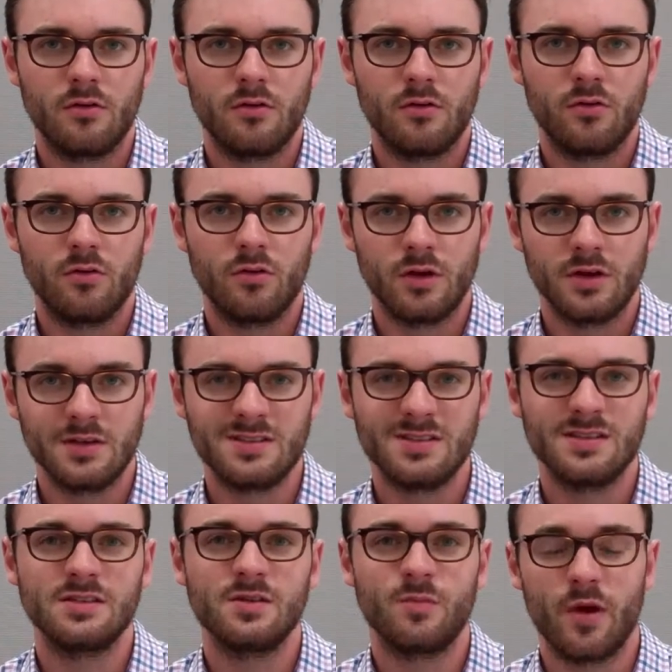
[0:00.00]

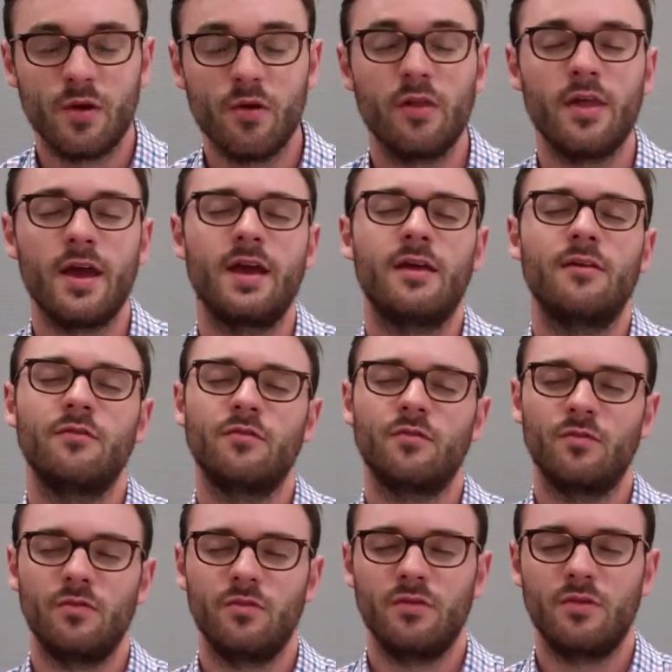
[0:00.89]
criticism, like
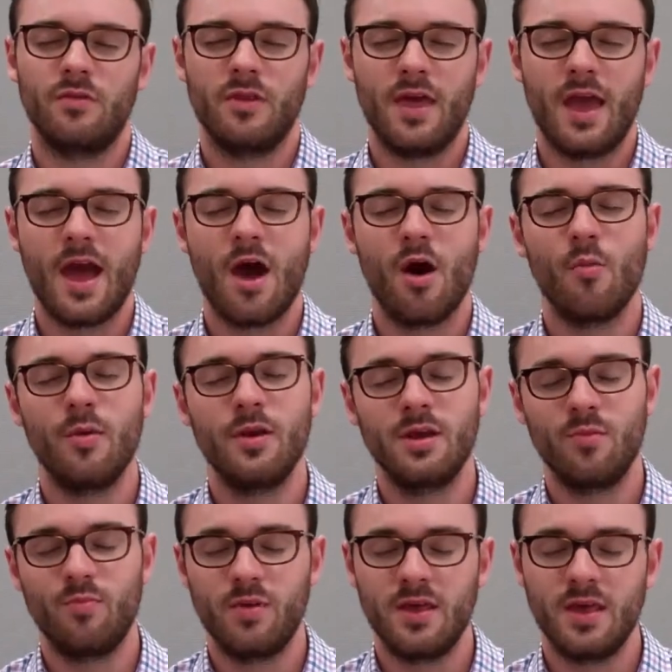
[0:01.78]
how
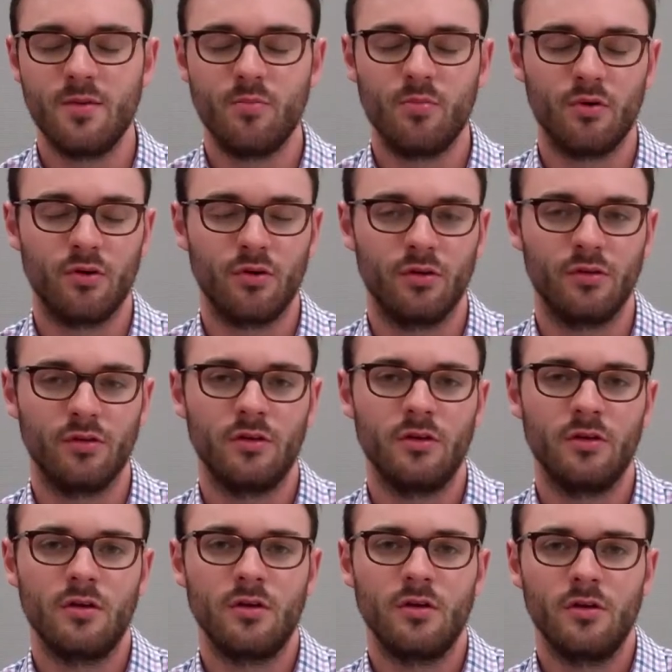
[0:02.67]
many people
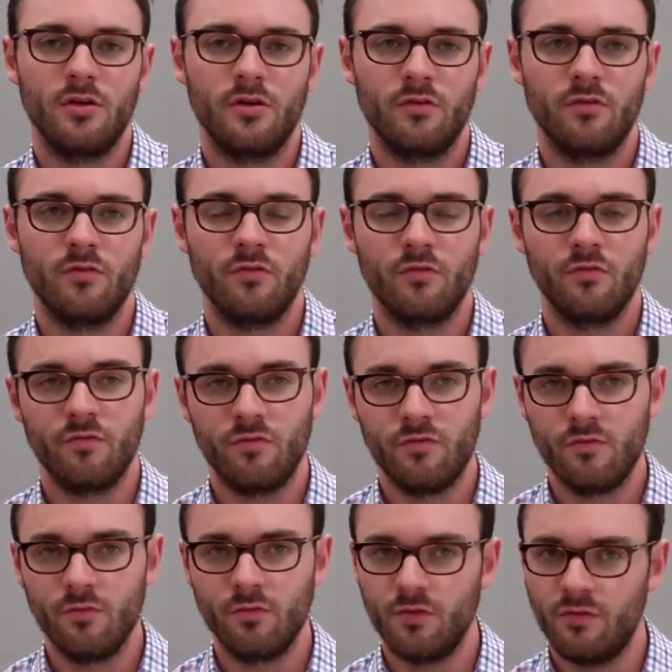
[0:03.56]

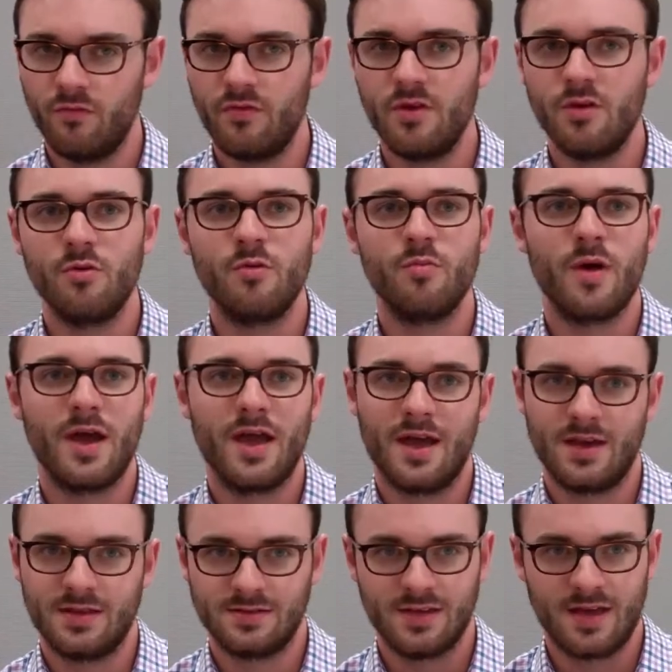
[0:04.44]
reviewed my
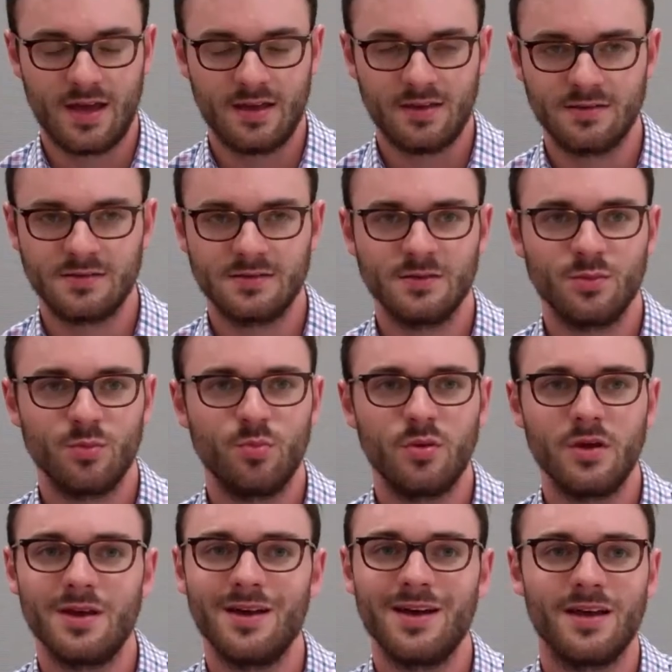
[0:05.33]
essays,
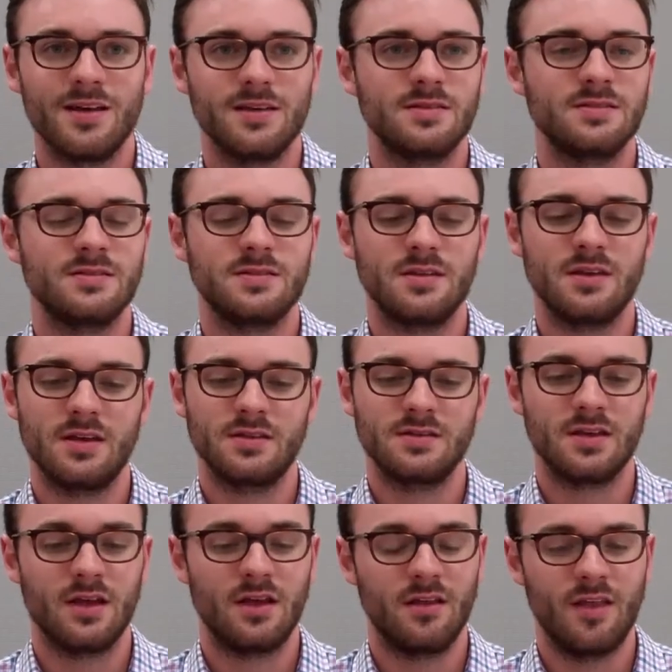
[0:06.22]
because
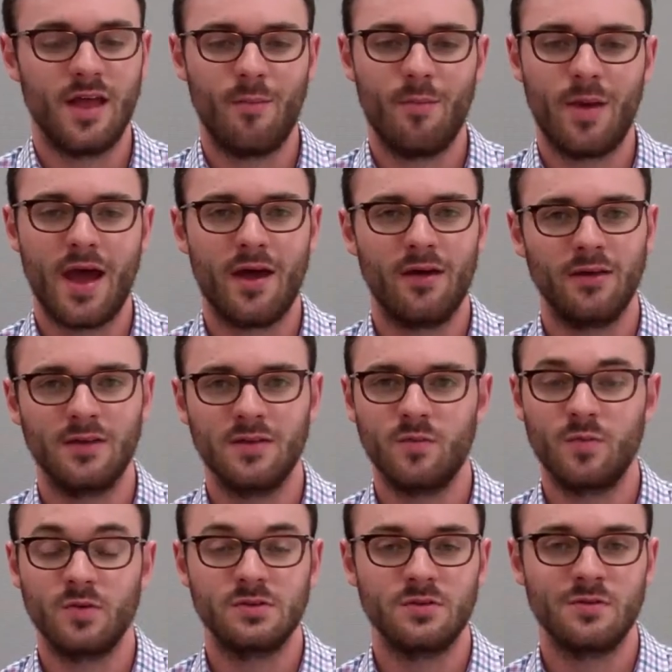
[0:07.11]
it's kind of that
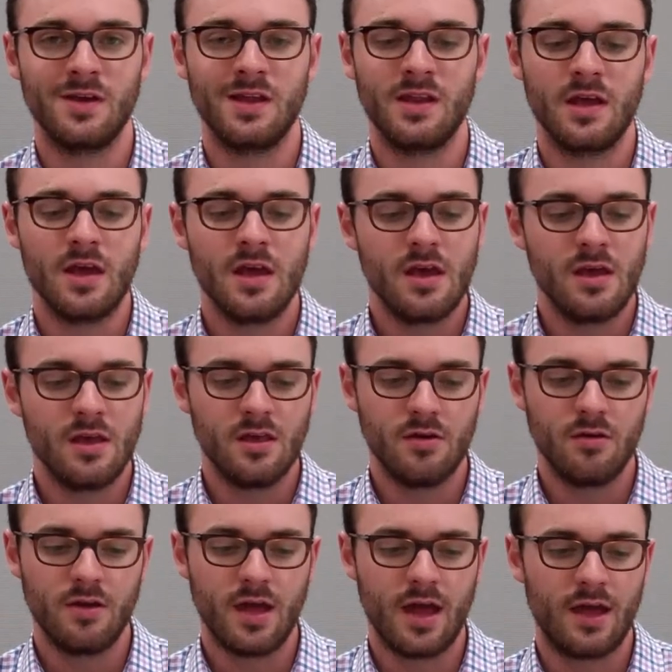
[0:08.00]
balance between
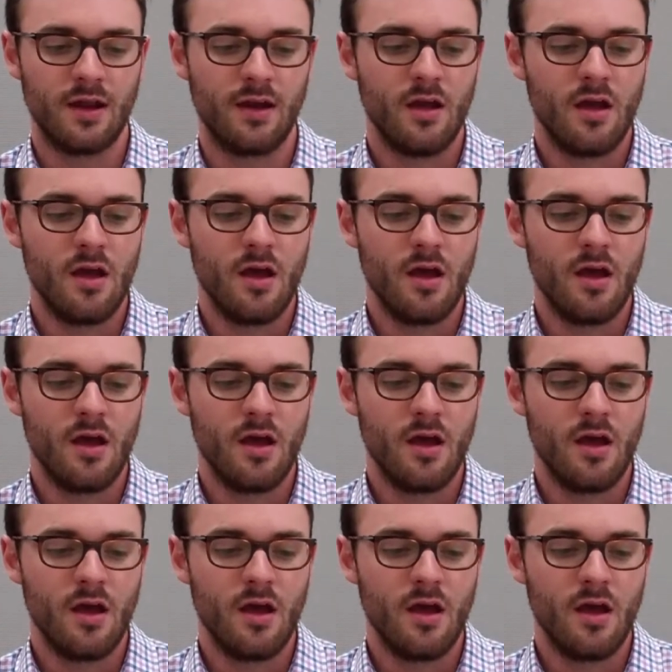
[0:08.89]
you get